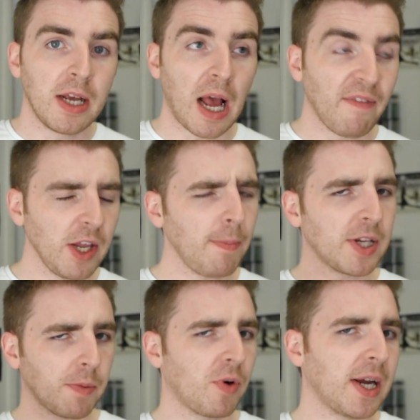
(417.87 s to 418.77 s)
I think you'd be
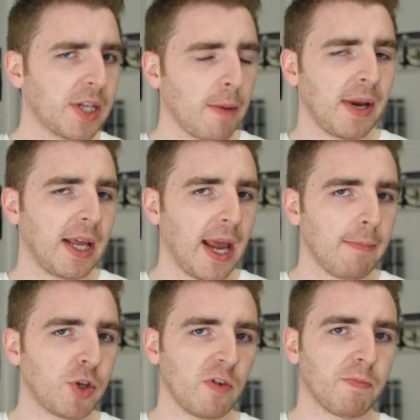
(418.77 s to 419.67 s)
surprised how many
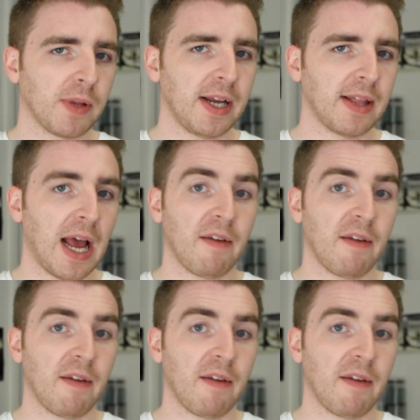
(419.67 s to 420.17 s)
games you've played that have